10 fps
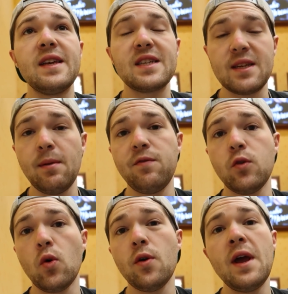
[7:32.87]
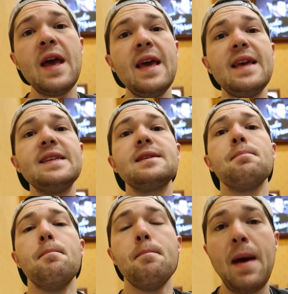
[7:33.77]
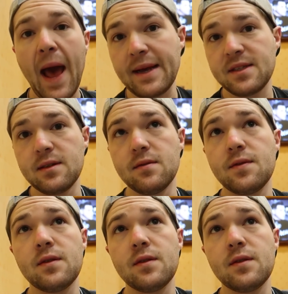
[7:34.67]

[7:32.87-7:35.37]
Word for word: exhibit floor is massive